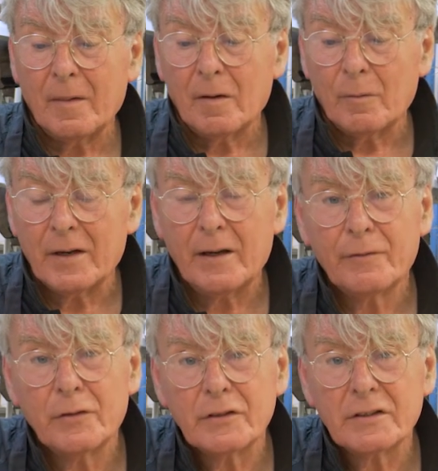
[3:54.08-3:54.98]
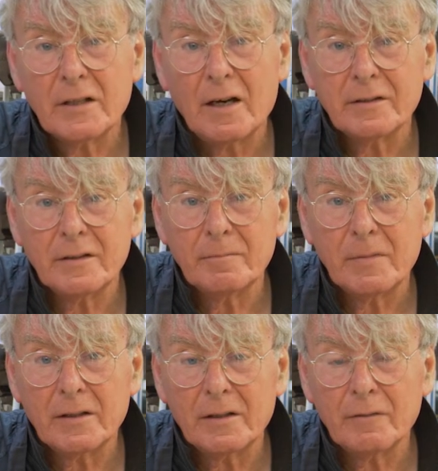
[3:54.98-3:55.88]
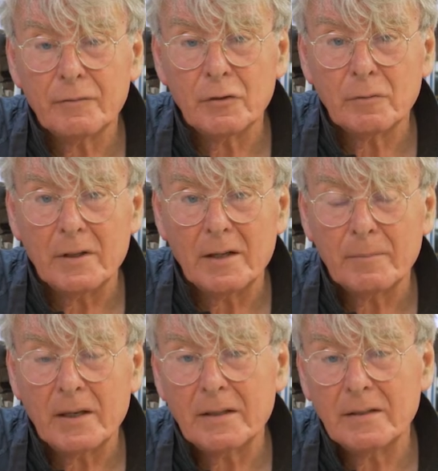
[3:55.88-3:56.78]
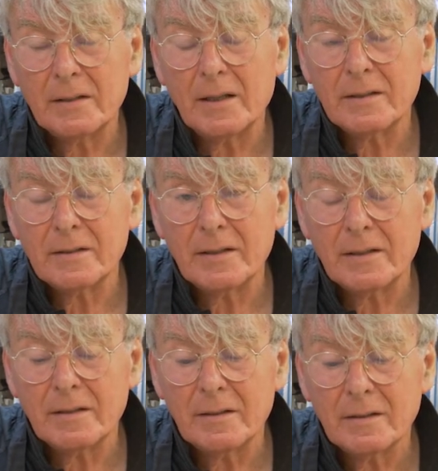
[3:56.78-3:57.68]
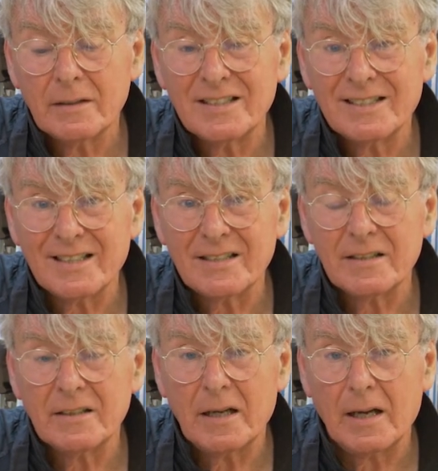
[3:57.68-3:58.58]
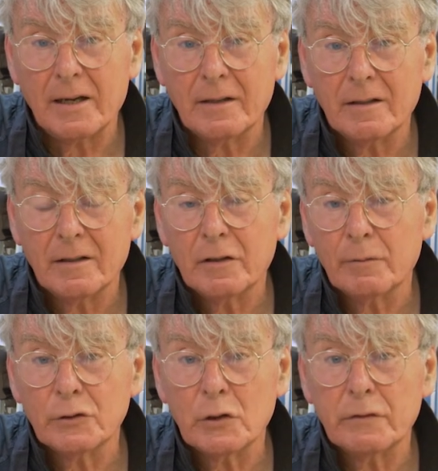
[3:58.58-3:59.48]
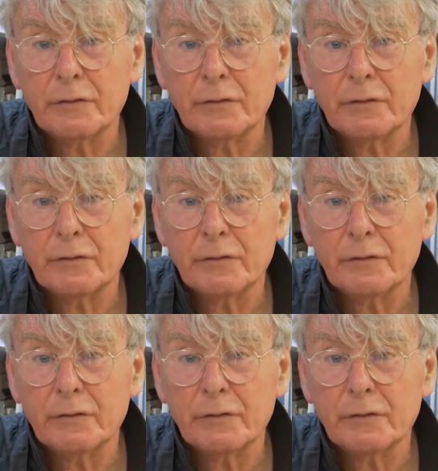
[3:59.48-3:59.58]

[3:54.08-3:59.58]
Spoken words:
When I first started making footwear back in 1969, there was over